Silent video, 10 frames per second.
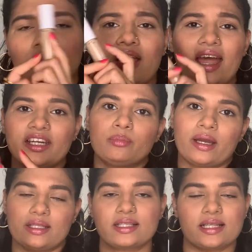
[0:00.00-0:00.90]
I did
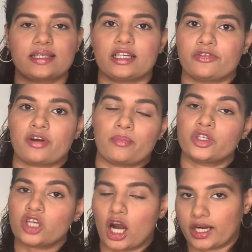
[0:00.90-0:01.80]
buy this concealer from
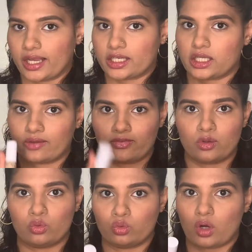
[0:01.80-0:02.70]
Target if
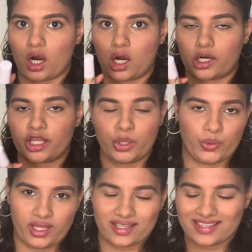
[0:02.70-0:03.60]
you are
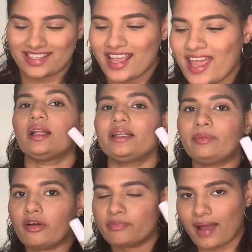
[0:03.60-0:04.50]
curious. A little
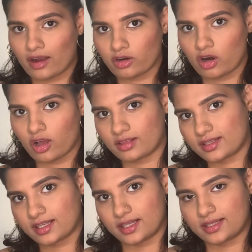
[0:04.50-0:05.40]
bit of background on
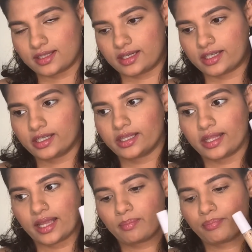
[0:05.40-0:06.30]
this concealer.
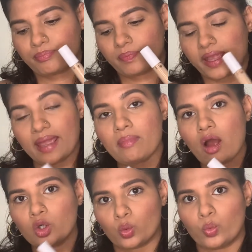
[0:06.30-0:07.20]
They came
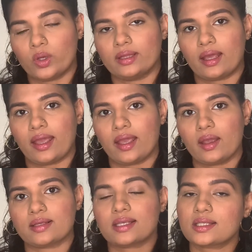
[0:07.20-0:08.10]
out with a
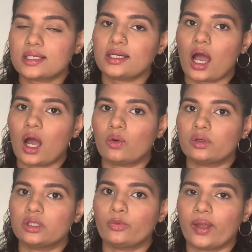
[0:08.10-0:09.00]

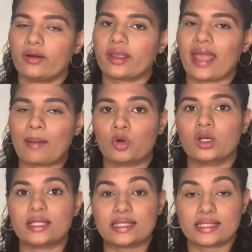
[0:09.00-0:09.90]
16-hour wear camo
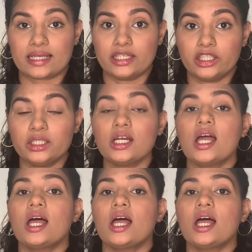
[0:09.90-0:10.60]
concealer.